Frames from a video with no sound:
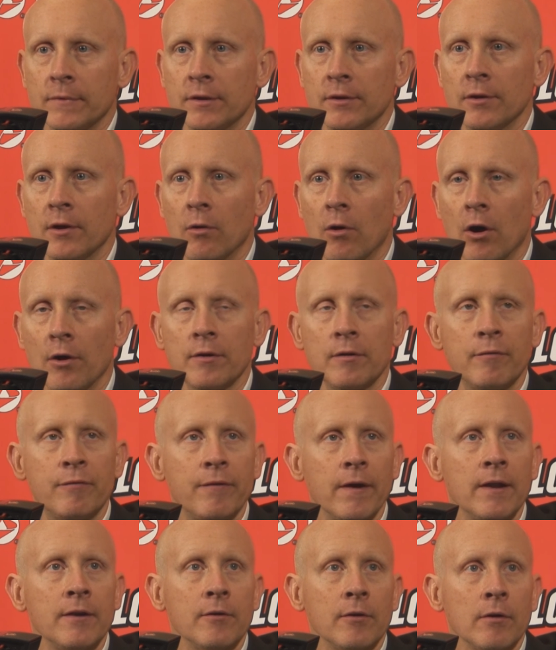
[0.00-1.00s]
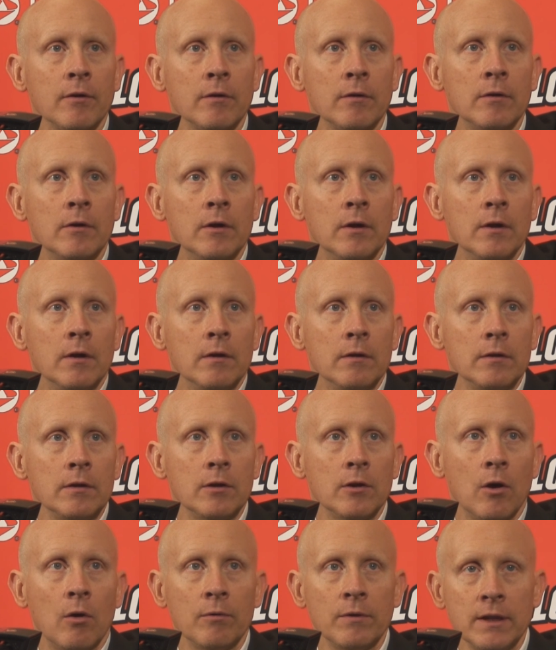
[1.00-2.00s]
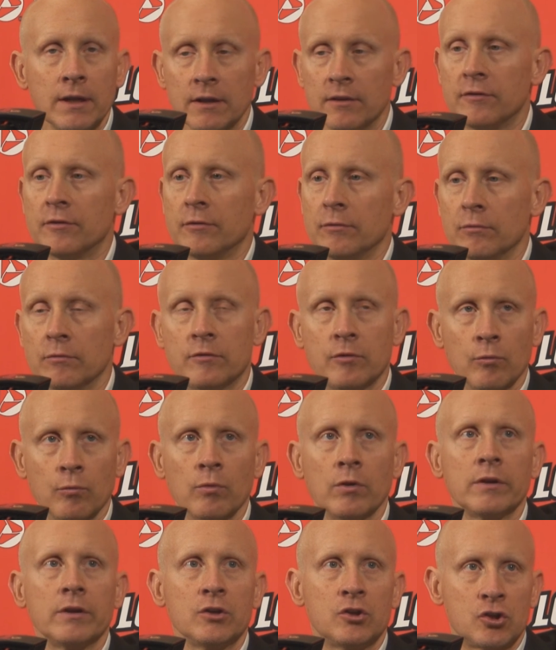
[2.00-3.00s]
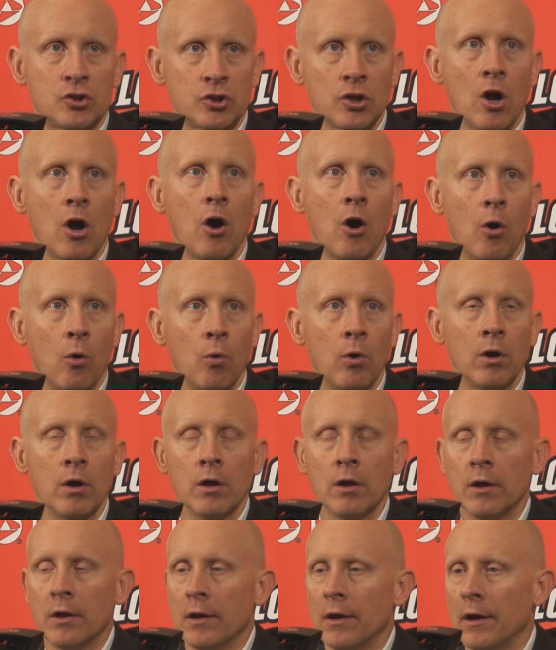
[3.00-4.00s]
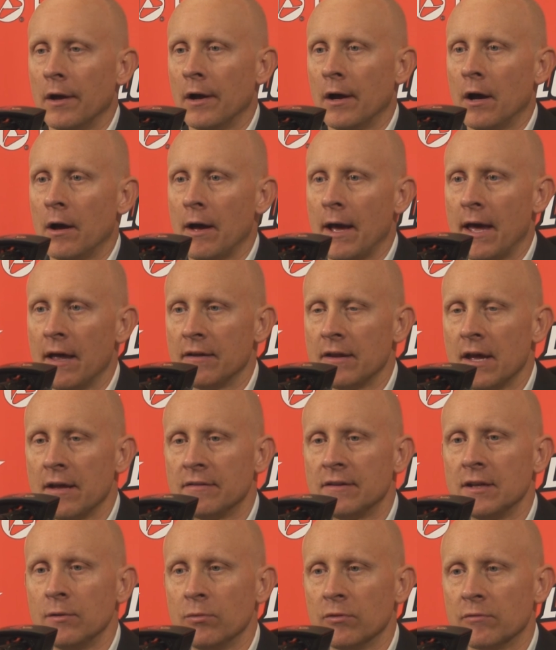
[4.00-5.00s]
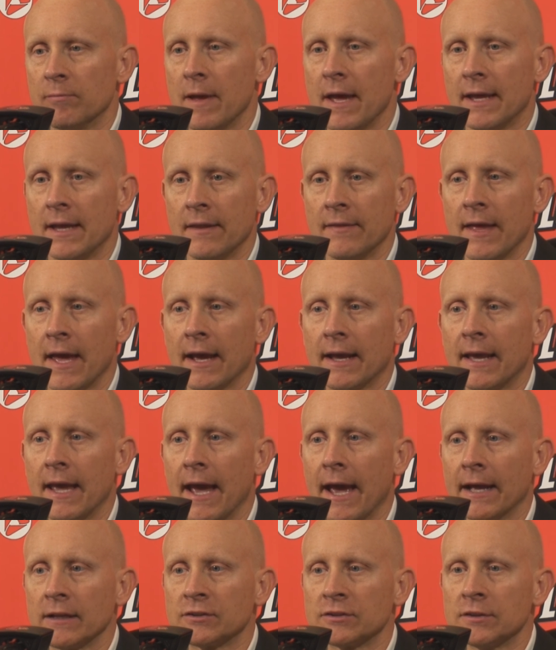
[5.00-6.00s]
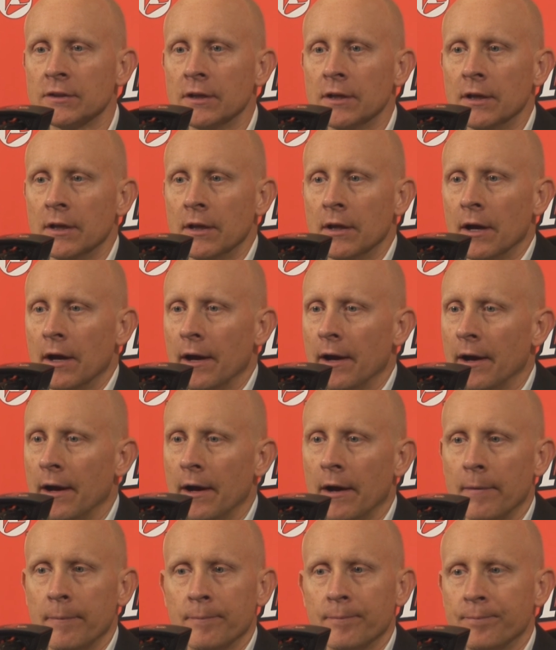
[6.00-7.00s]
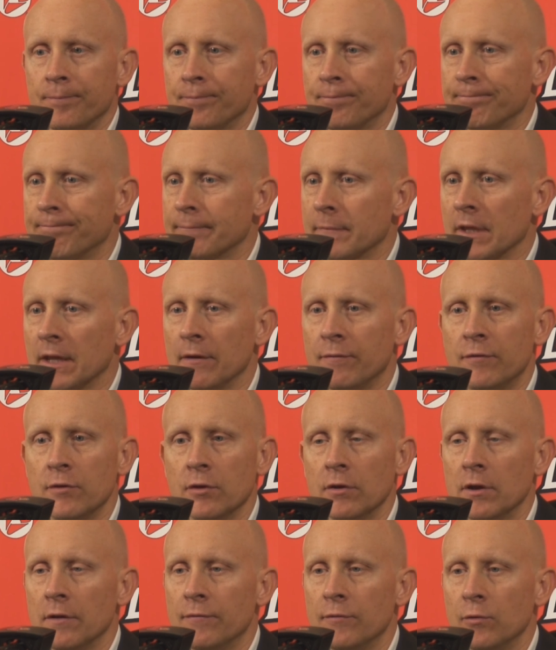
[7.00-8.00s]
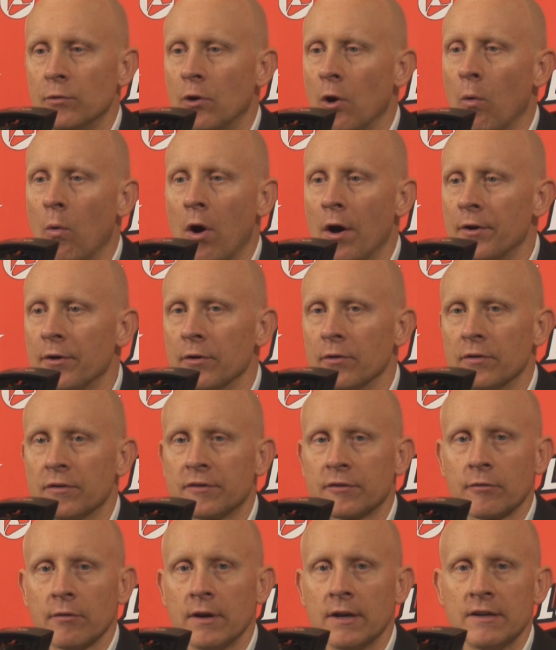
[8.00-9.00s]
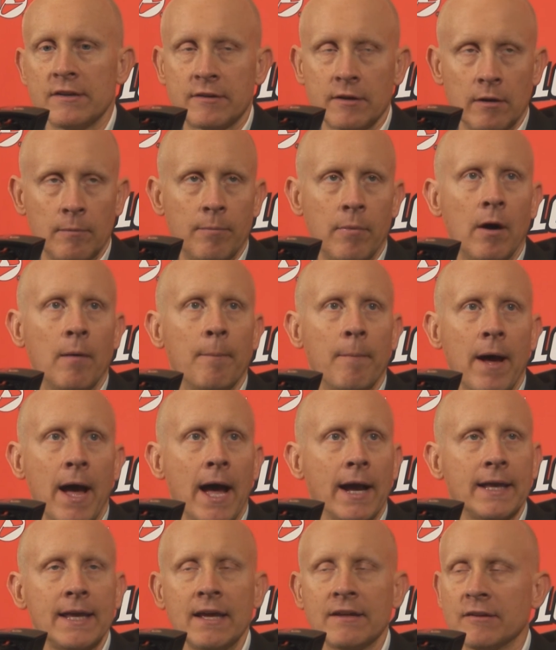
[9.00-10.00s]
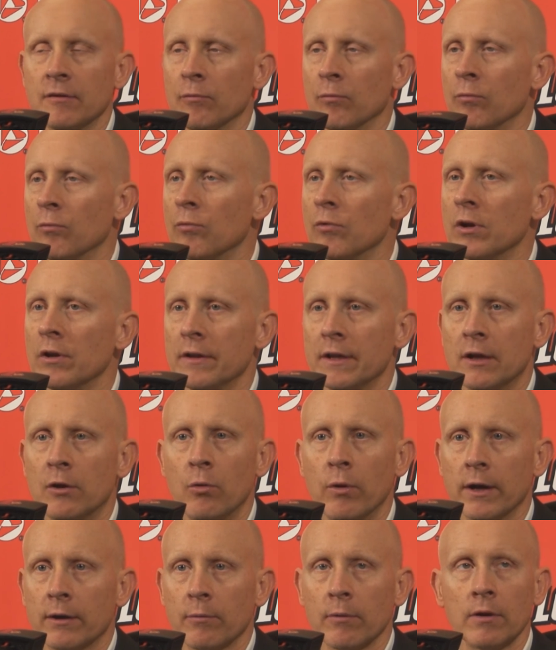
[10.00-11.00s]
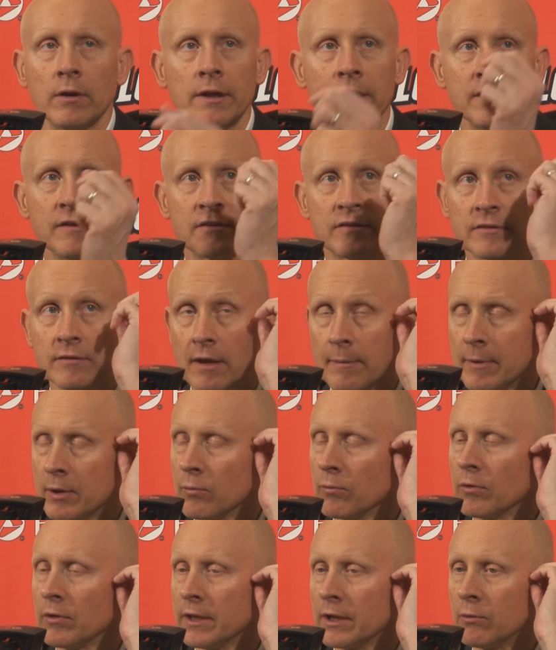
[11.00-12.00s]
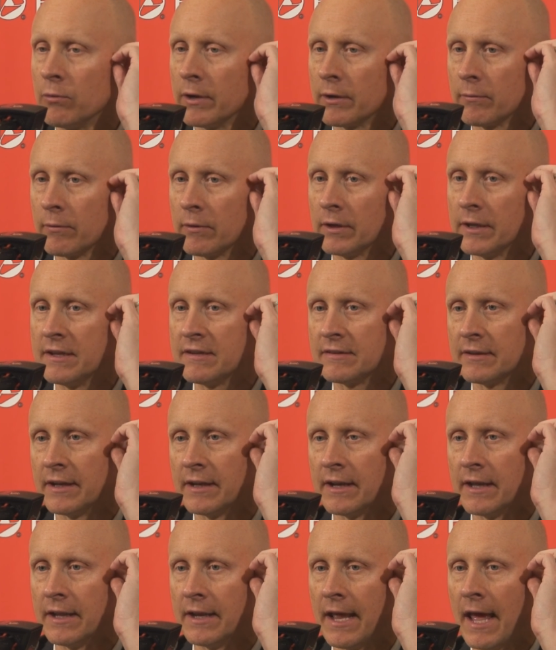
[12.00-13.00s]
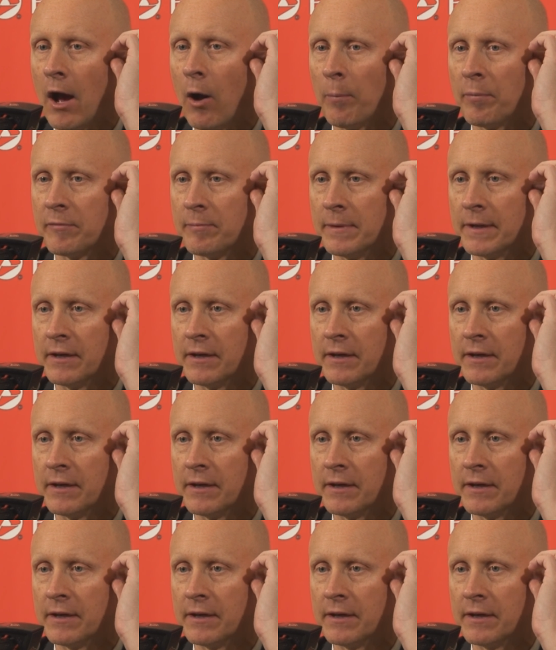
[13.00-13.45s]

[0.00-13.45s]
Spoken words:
you know, our defender, you know, needed to really show as he was making that catch. If you go under his screen, he's going to bump back. He has a really quick release. I mean, really quick release, and it helps